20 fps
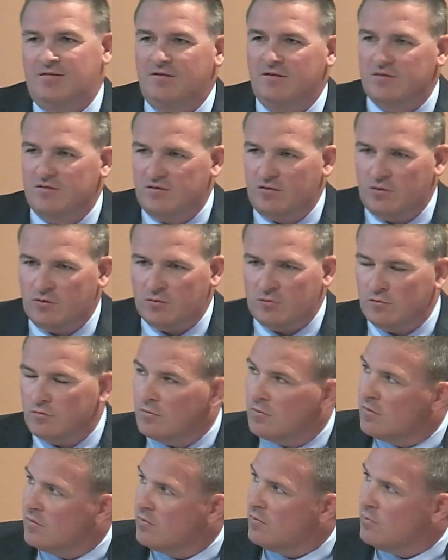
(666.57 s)

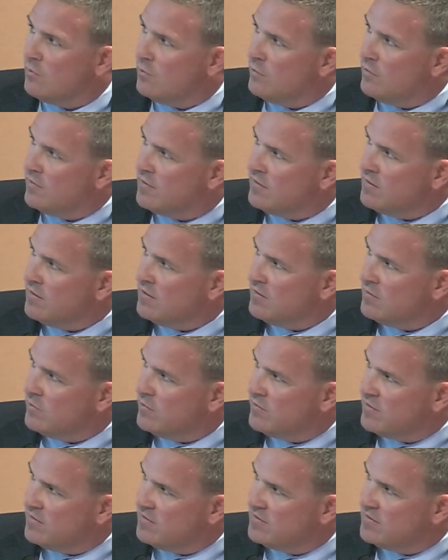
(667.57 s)
So with the with
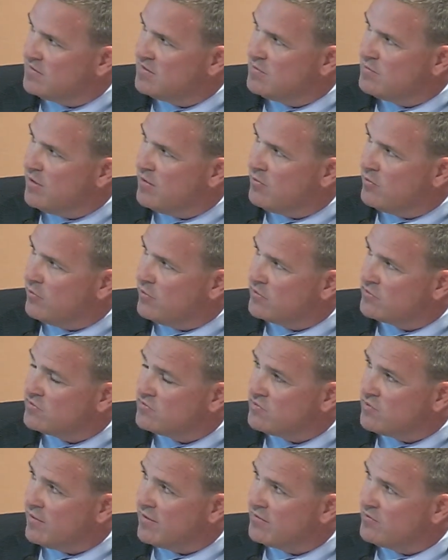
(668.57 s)
the assistant public works
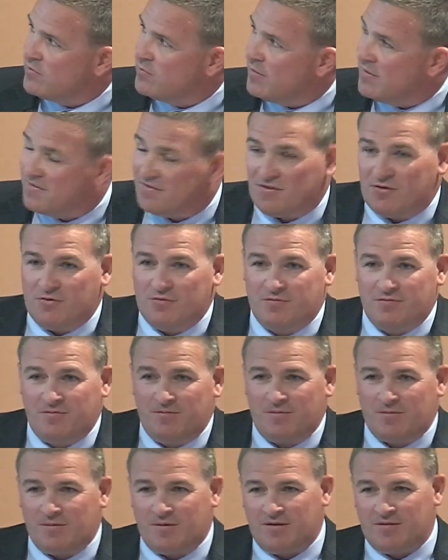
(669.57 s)
director and myself,
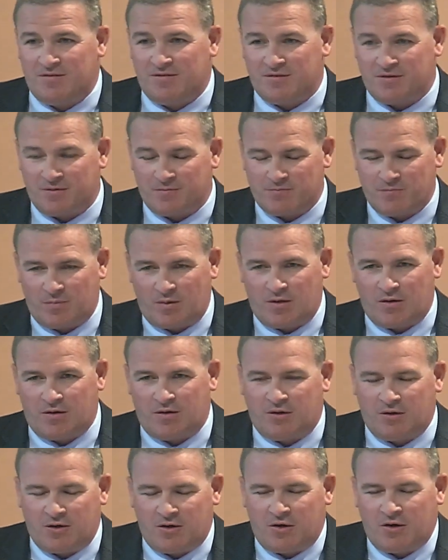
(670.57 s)
that's an
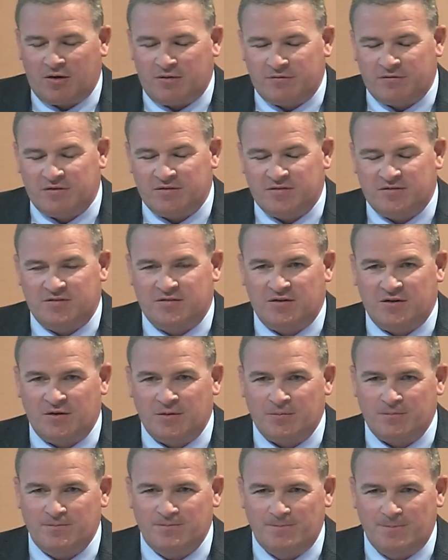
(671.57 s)
obvious
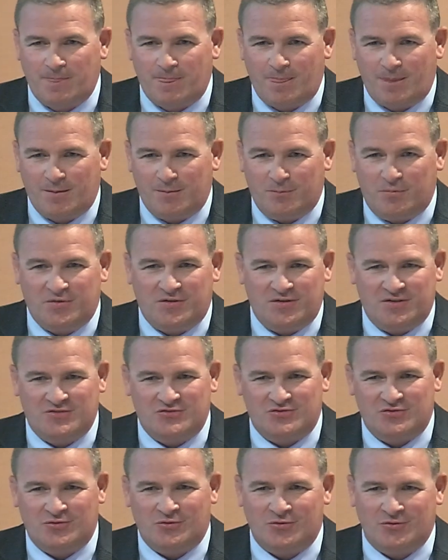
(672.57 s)
um,
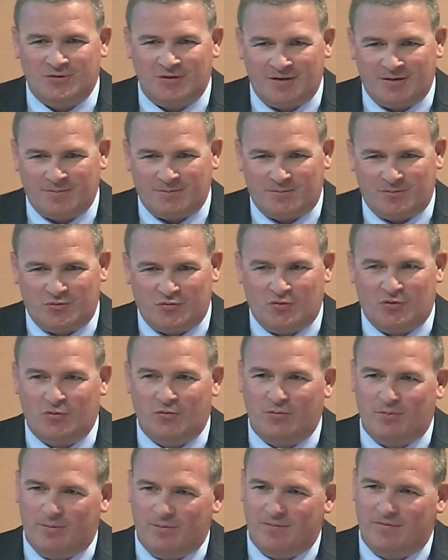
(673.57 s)
potential um, growth
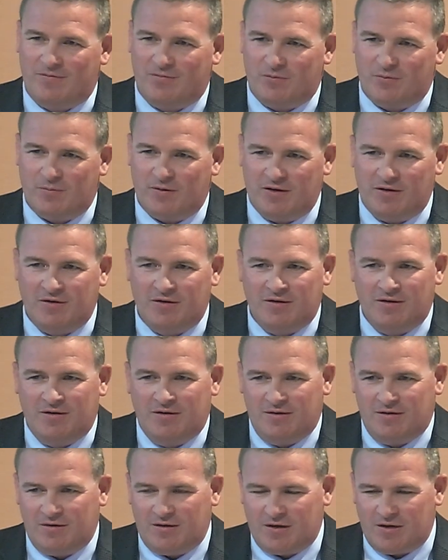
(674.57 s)
for me.
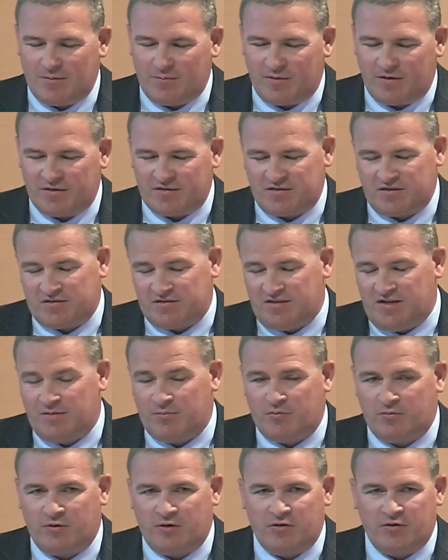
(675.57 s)
Um, and it's uh,
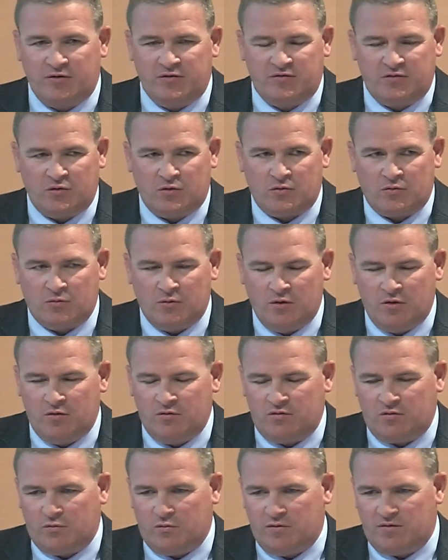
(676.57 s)
temporary. So,
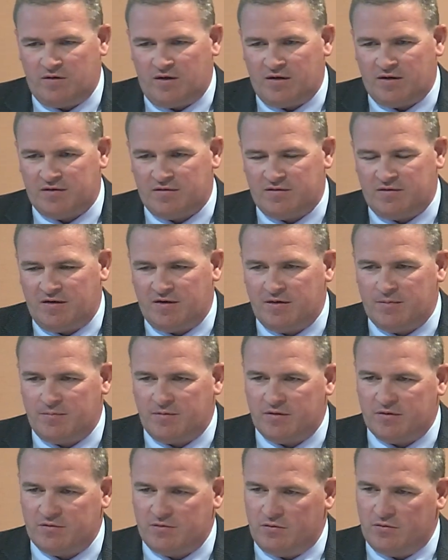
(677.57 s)
so with that, it's set up that
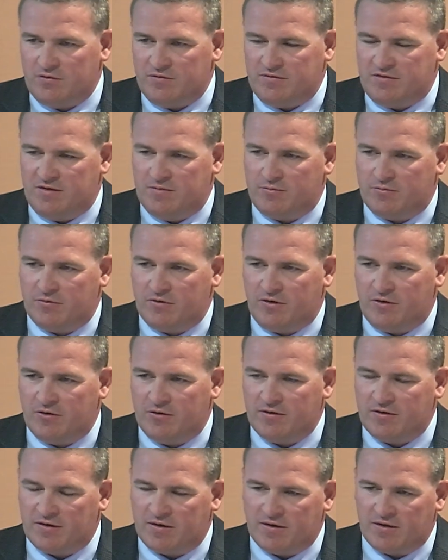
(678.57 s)
it's only
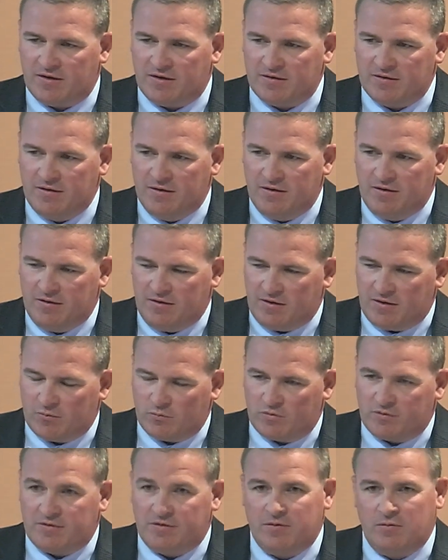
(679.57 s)
temporary, and it
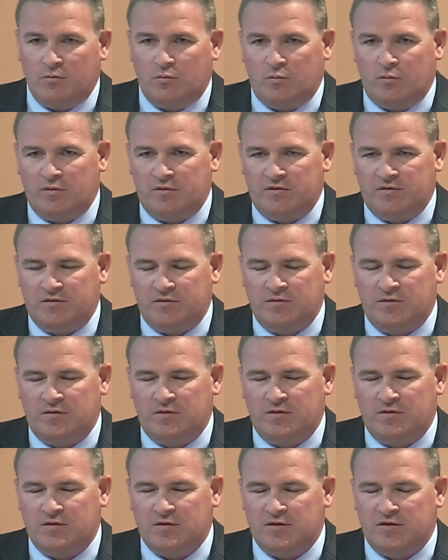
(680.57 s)
would, when this,
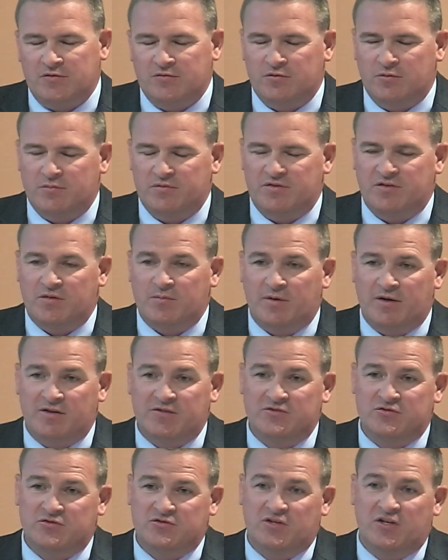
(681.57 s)
the interim city
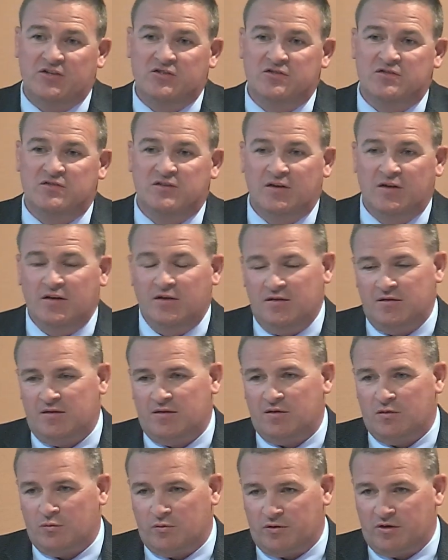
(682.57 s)
manager changes, then
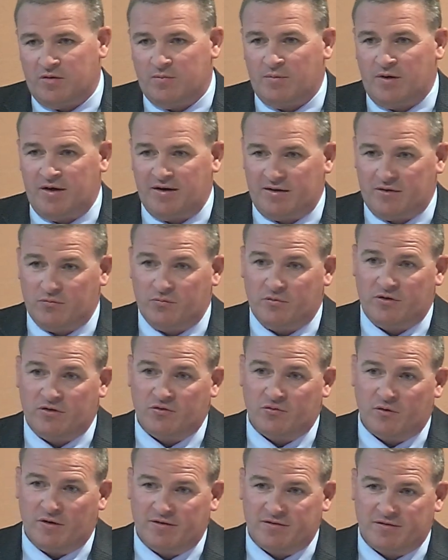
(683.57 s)
they would come back and
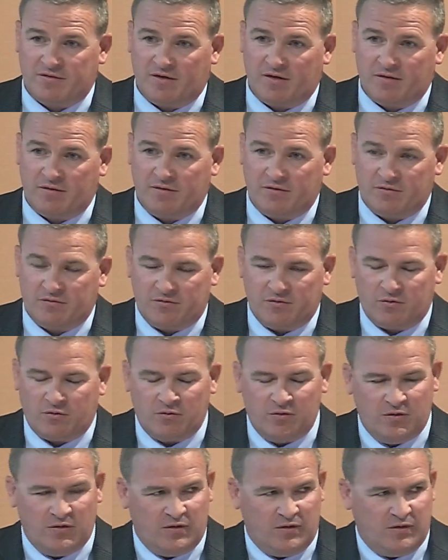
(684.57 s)
readdress that. And so,
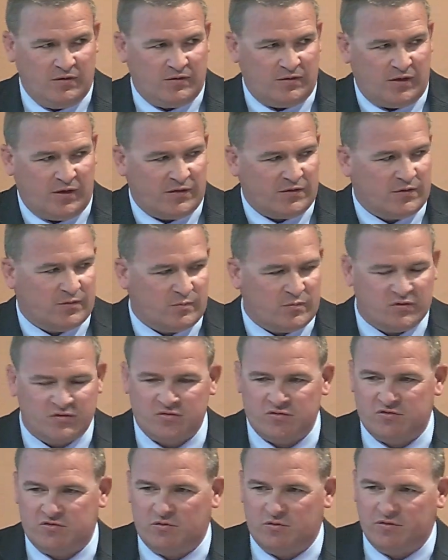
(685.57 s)
to add to Mister
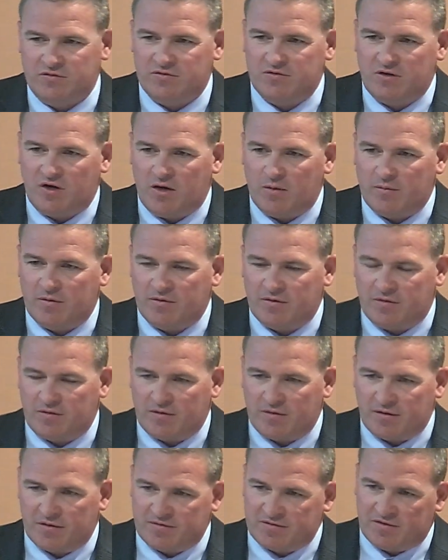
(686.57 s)
Short's comment,
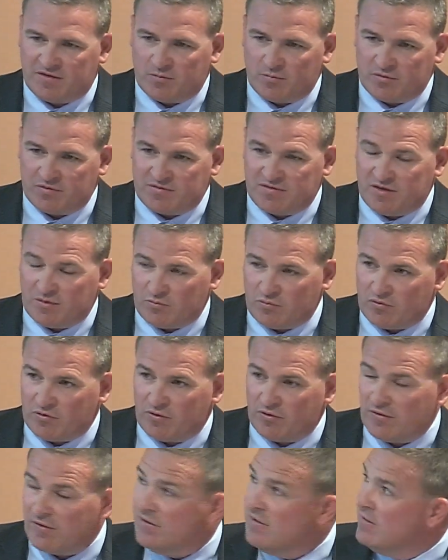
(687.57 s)
that setup is
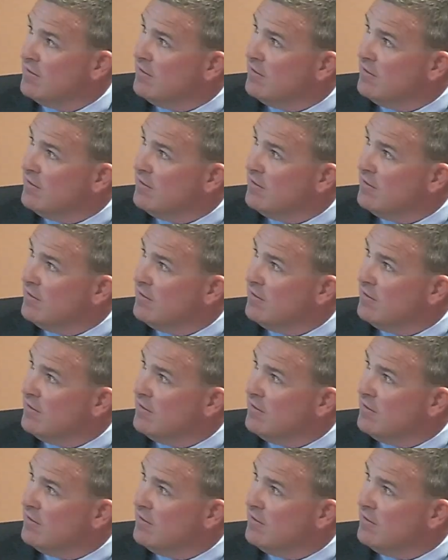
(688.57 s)
temporary.